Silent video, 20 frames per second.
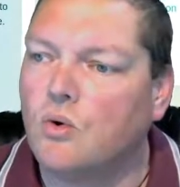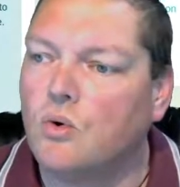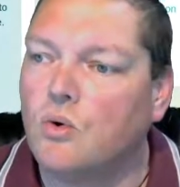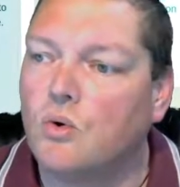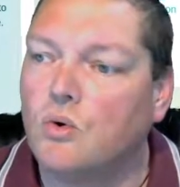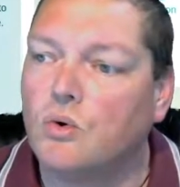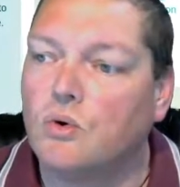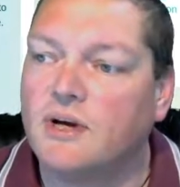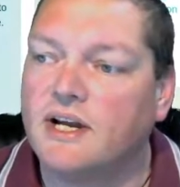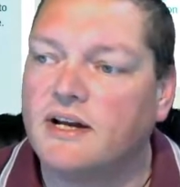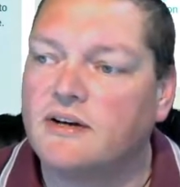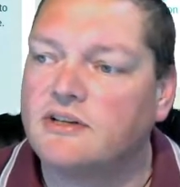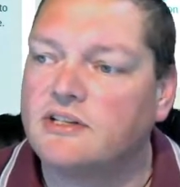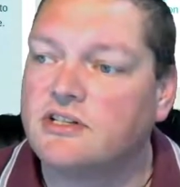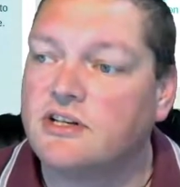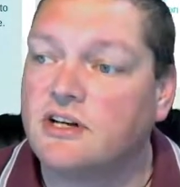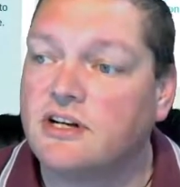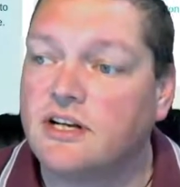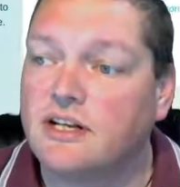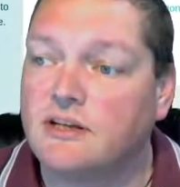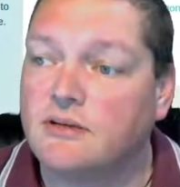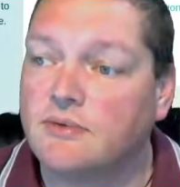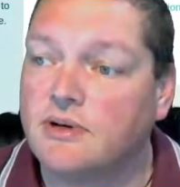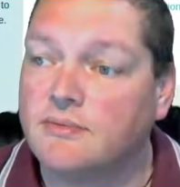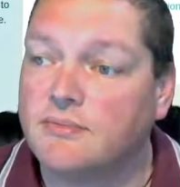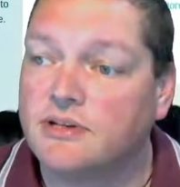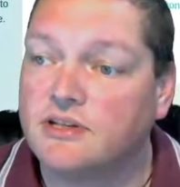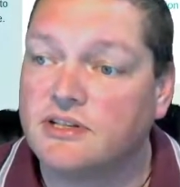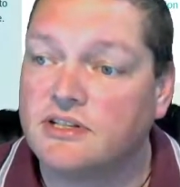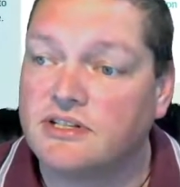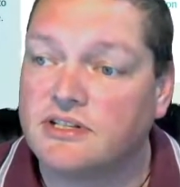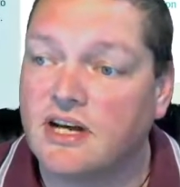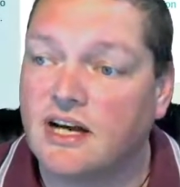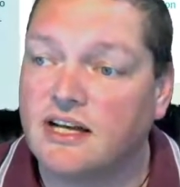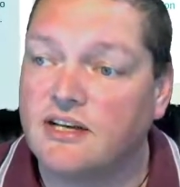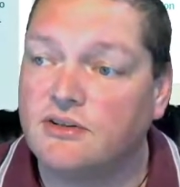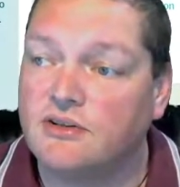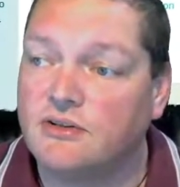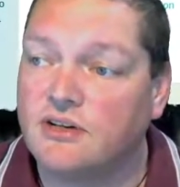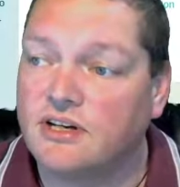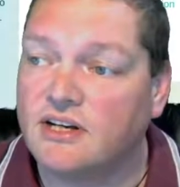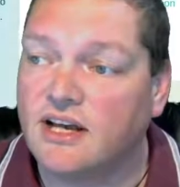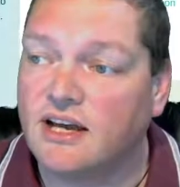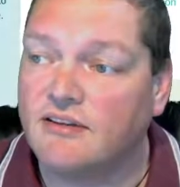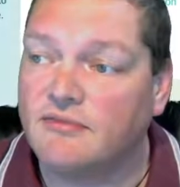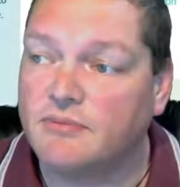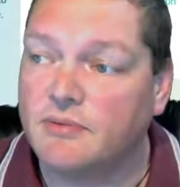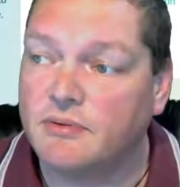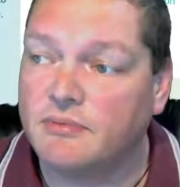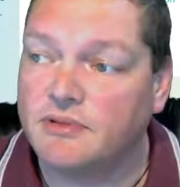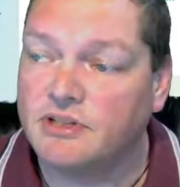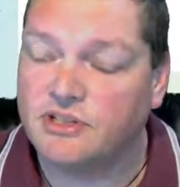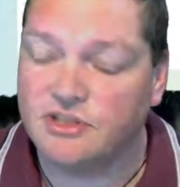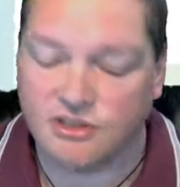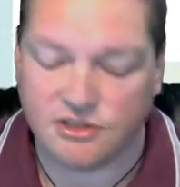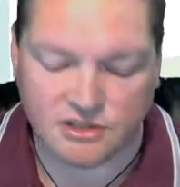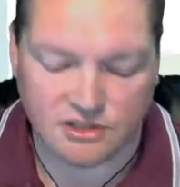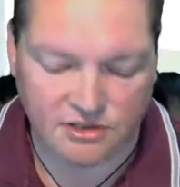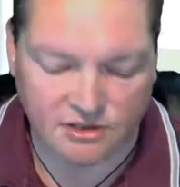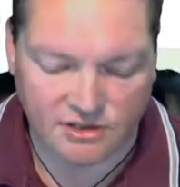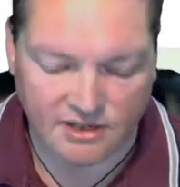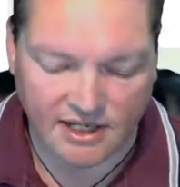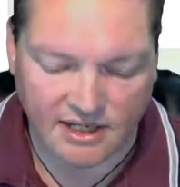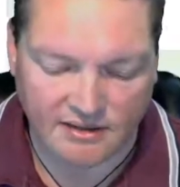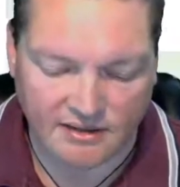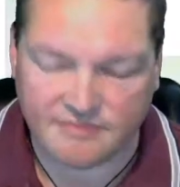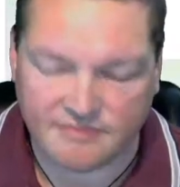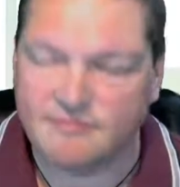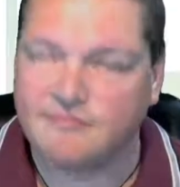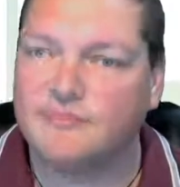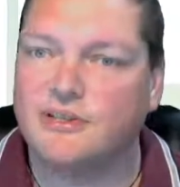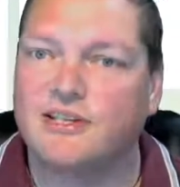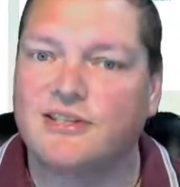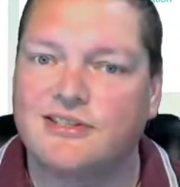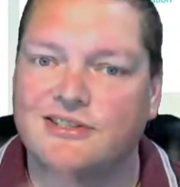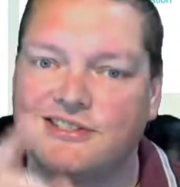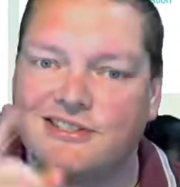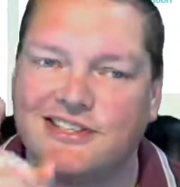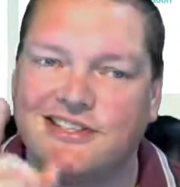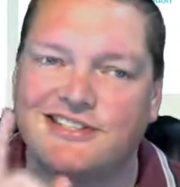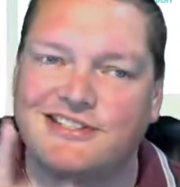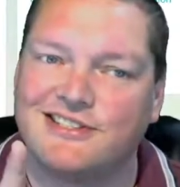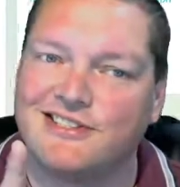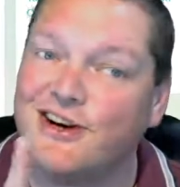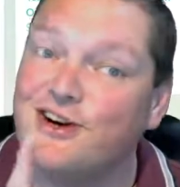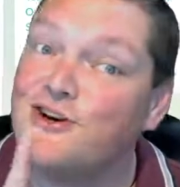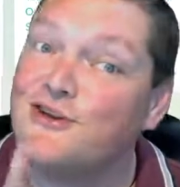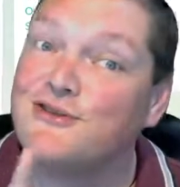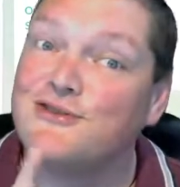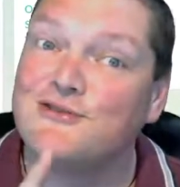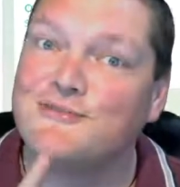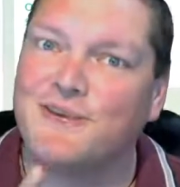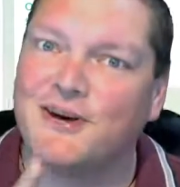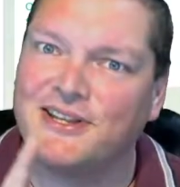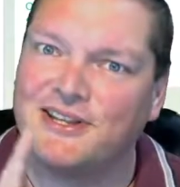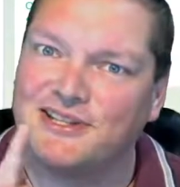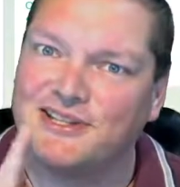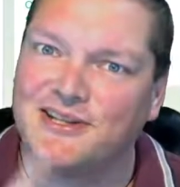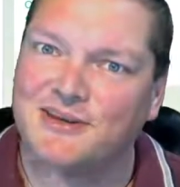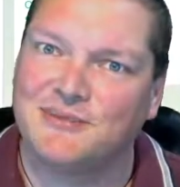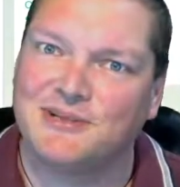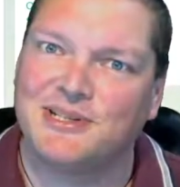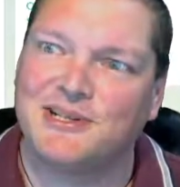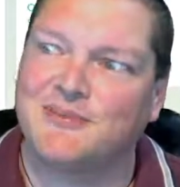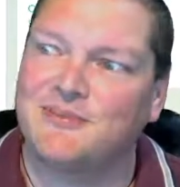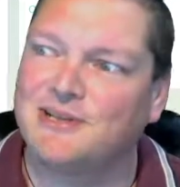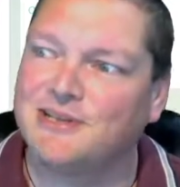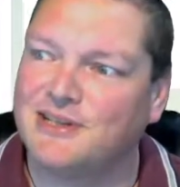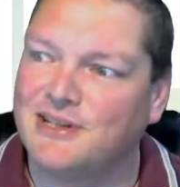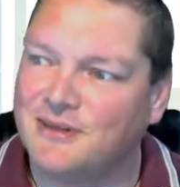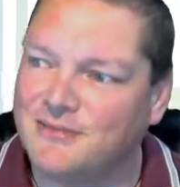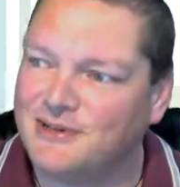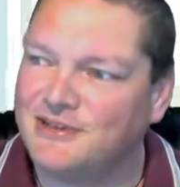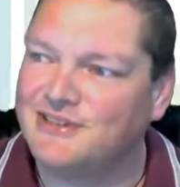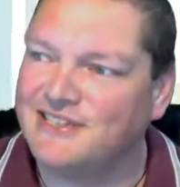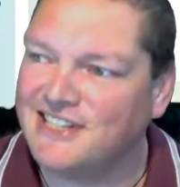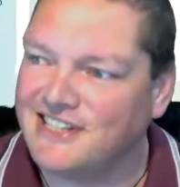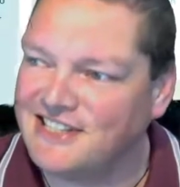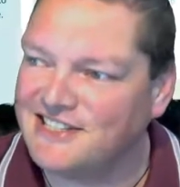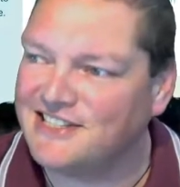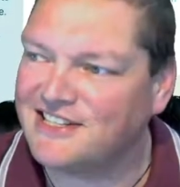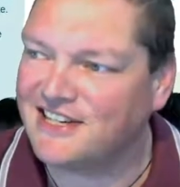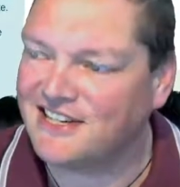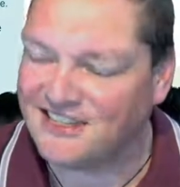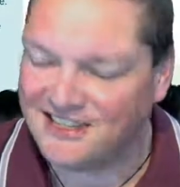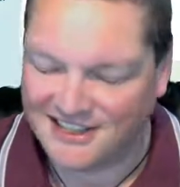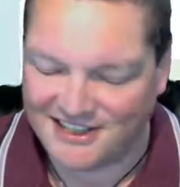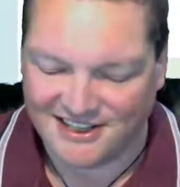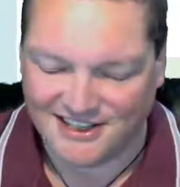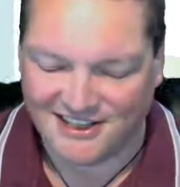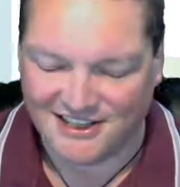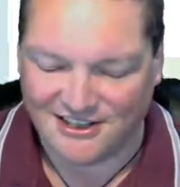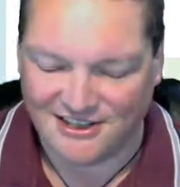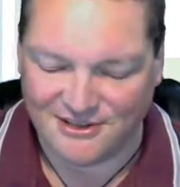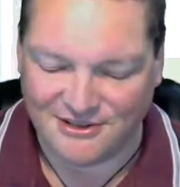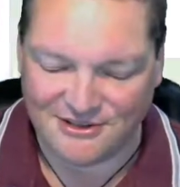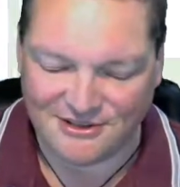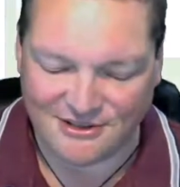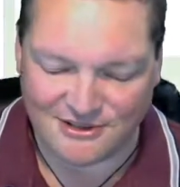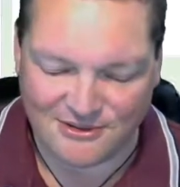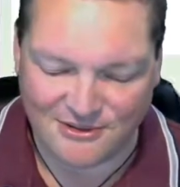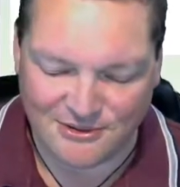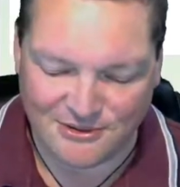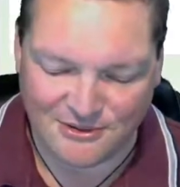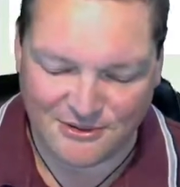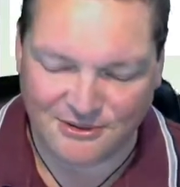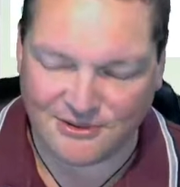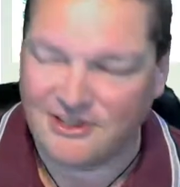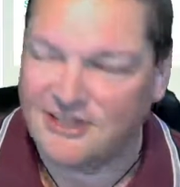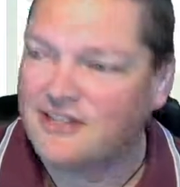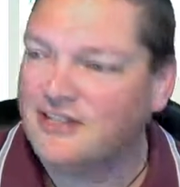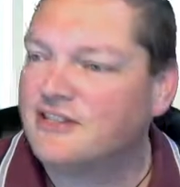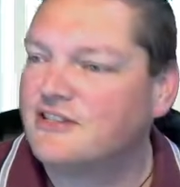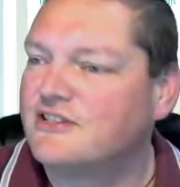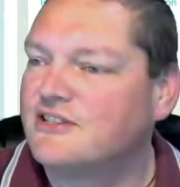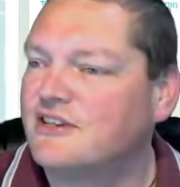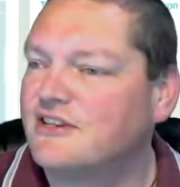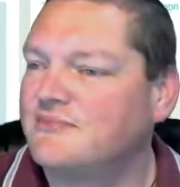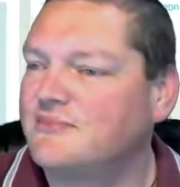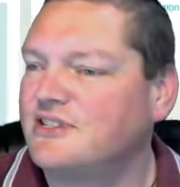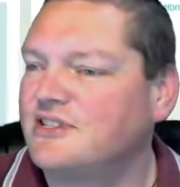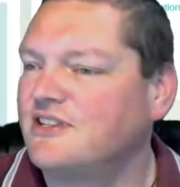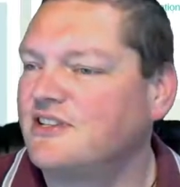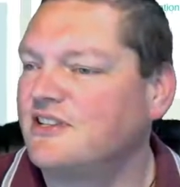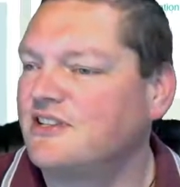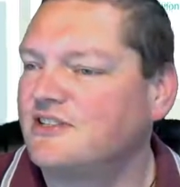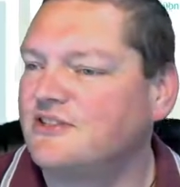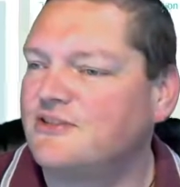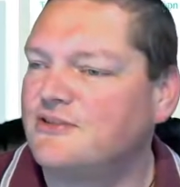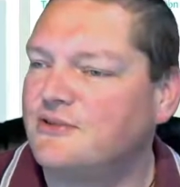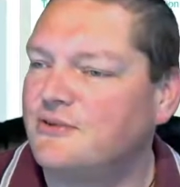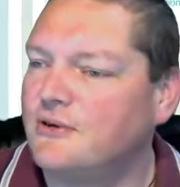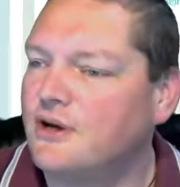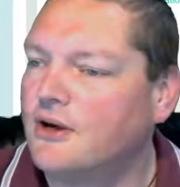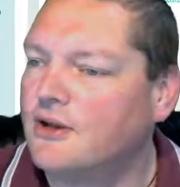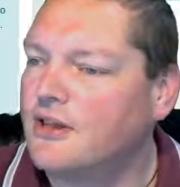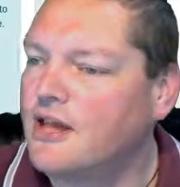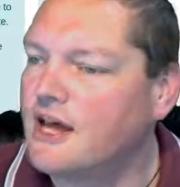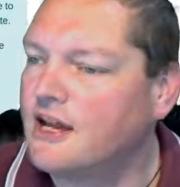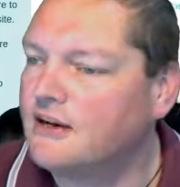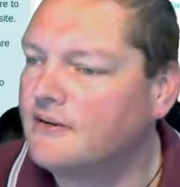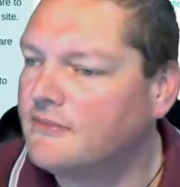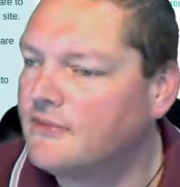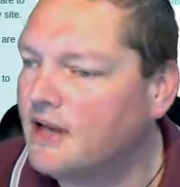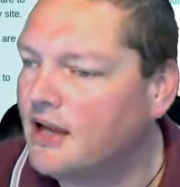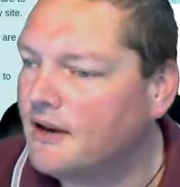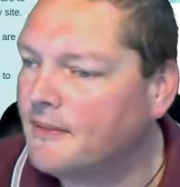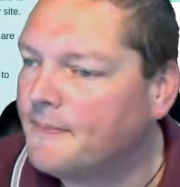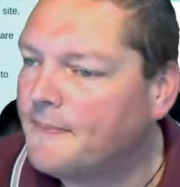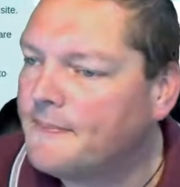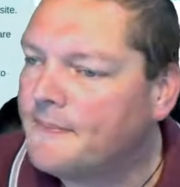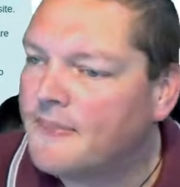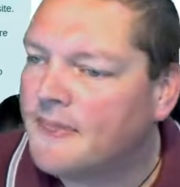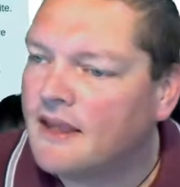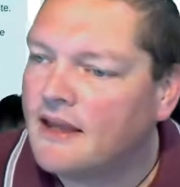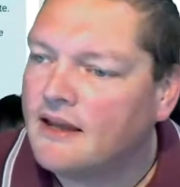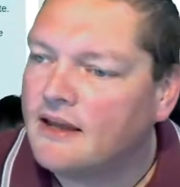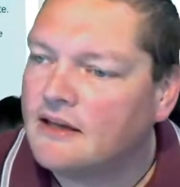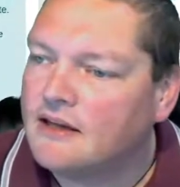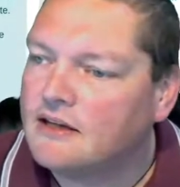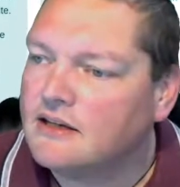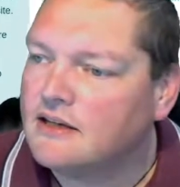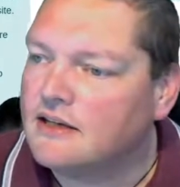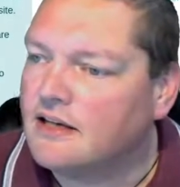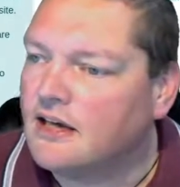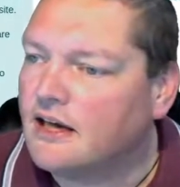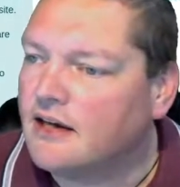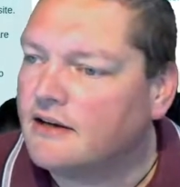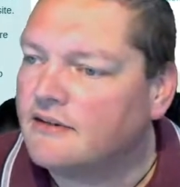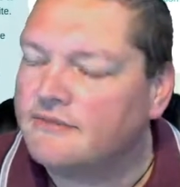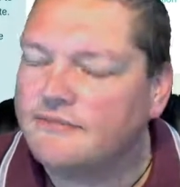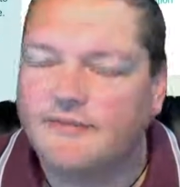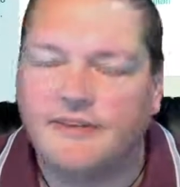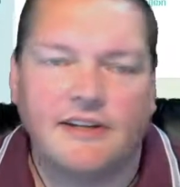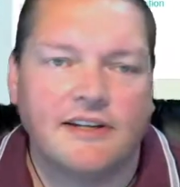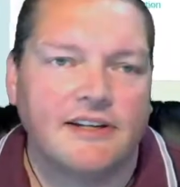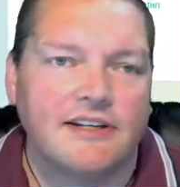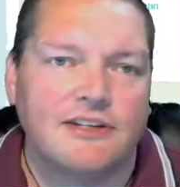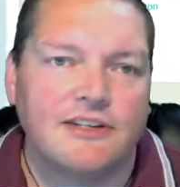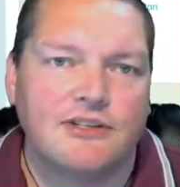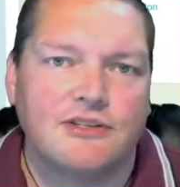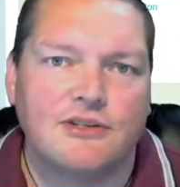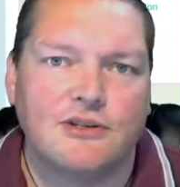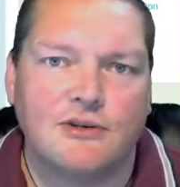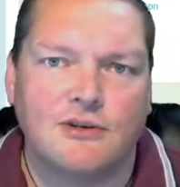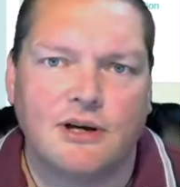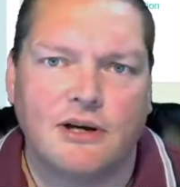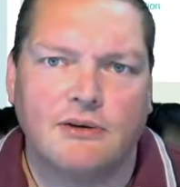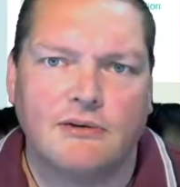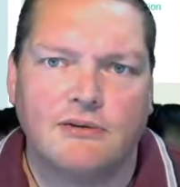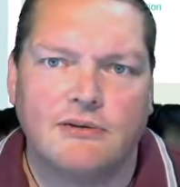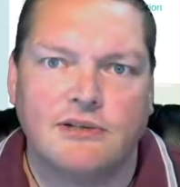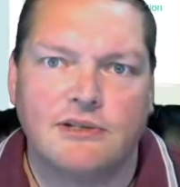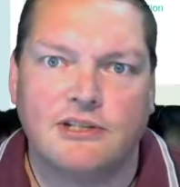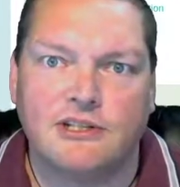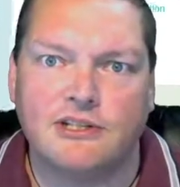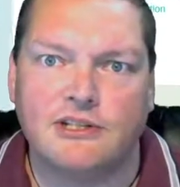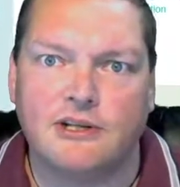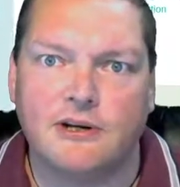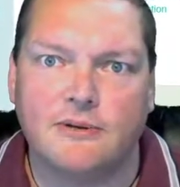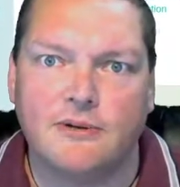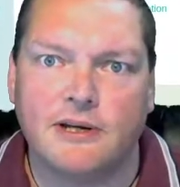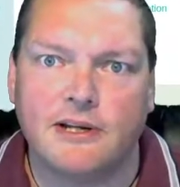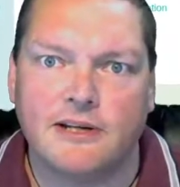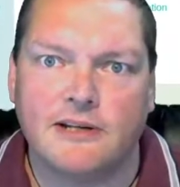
now it's not out of the way because I do not have permission to do that because it's owned by the www data user. Cool. So I'm just going to sudo that. Yeah, sudo. Do it.